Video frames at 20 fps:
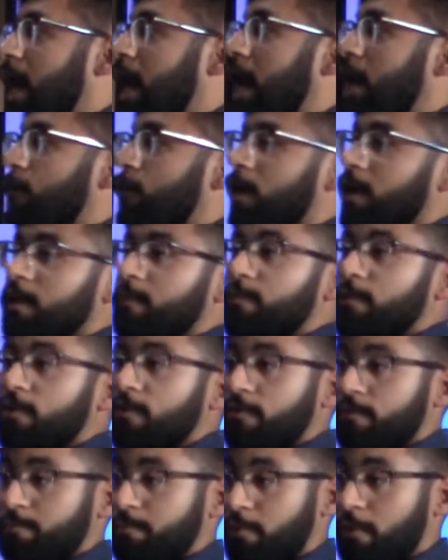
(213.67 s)

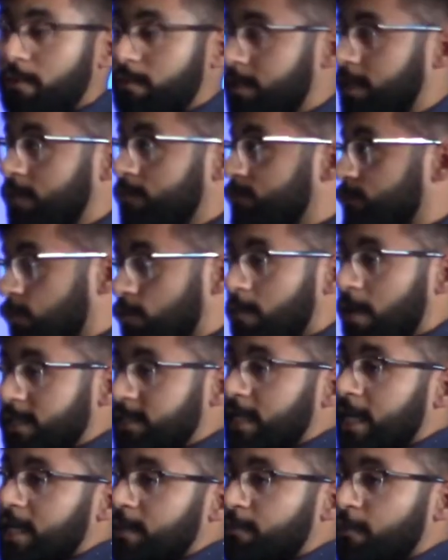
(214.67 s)
Well, my
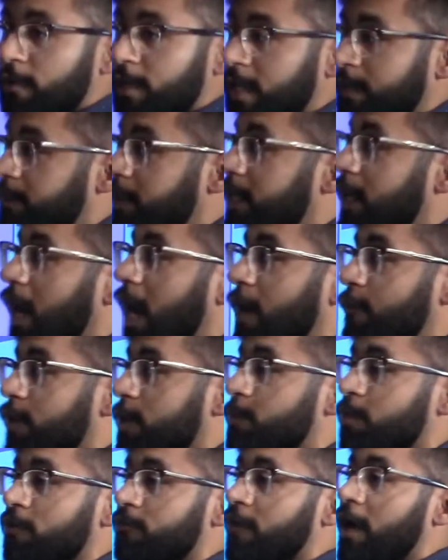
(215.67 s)
second point can be, I want
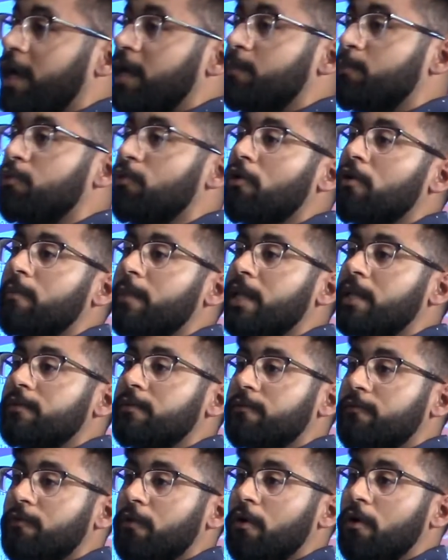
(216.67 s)
to provide employment
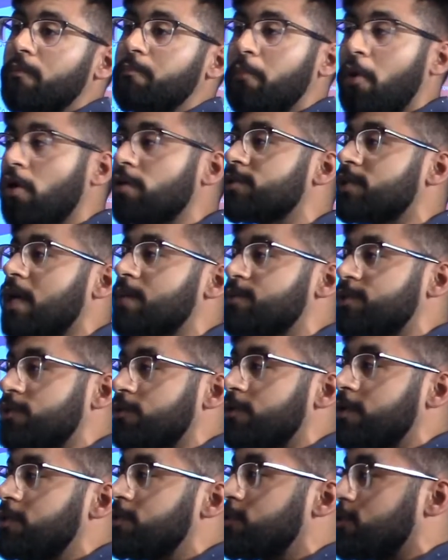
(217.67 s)
for part-time
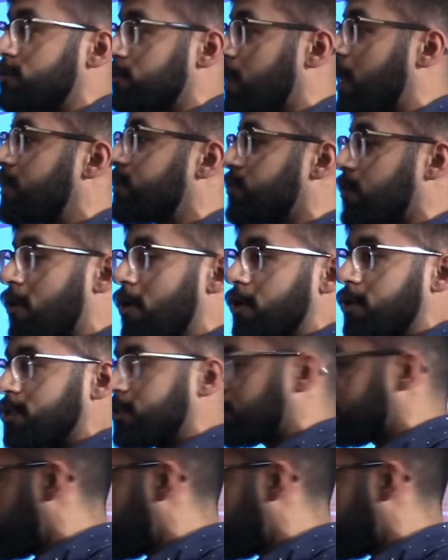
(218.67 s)
students who like dogs,